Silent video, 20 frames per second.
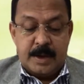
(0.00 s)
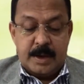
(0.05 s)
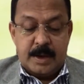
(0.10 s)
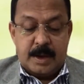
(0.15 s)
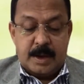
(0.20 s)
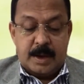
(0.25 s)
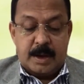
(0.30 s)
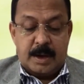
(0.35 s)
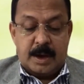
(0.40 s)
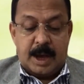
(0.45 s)

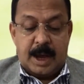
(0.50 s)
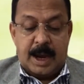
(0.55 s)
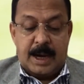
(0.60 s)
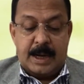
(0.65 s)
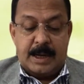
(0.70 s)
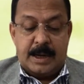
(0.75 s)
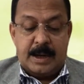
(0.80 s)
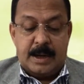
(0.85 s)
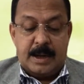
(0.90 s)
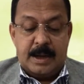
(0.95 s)

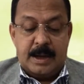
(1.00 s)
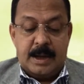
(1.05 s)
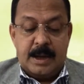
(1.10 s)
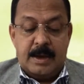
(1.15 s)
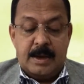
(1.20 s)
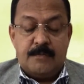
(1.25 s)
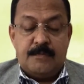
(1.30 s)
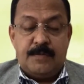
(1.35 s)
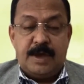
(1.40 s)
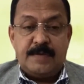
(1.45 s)
And
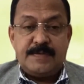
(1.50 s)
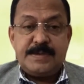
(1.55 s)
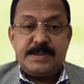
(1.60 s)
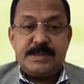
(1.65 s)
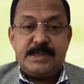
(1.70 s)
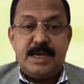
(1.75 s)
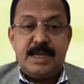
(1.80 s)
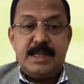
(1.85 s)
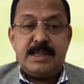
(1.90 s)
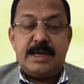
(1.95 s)
we have
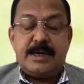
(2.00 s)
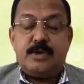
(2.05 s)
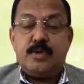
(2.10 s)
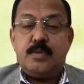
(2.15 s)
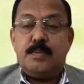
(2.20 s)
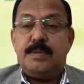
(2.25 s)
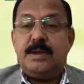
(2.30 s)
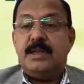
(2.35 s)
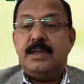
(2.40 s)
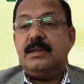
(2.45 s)
seen that to
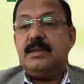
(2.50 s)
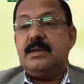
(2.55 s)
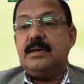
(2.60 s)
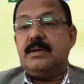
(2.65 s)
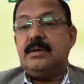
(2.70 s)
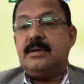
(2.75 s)
build